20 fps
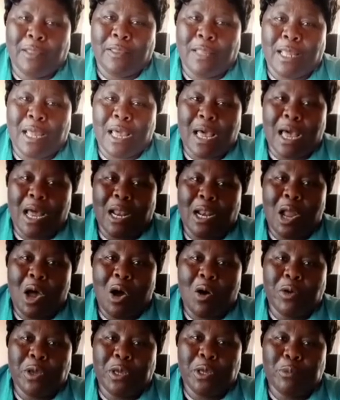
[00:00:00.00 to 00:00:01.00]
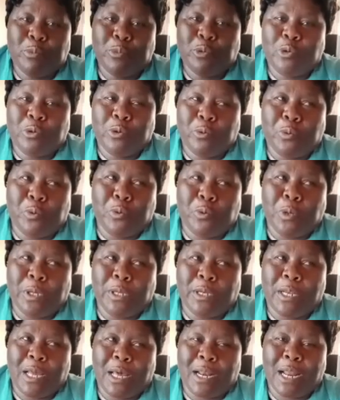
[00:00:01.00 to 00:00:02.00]
they allow him to
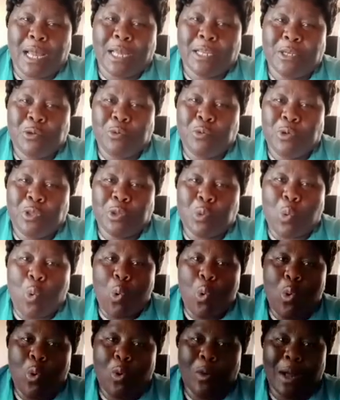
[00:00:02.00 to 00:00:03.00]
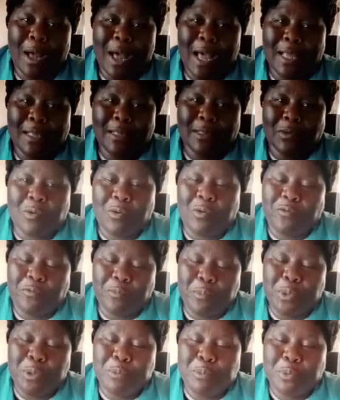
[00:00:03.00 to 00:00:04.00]
interact with all kinds of
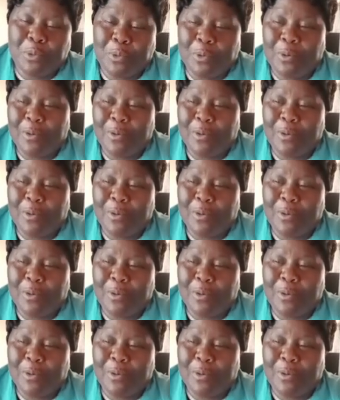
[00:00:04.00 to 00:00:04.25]
people.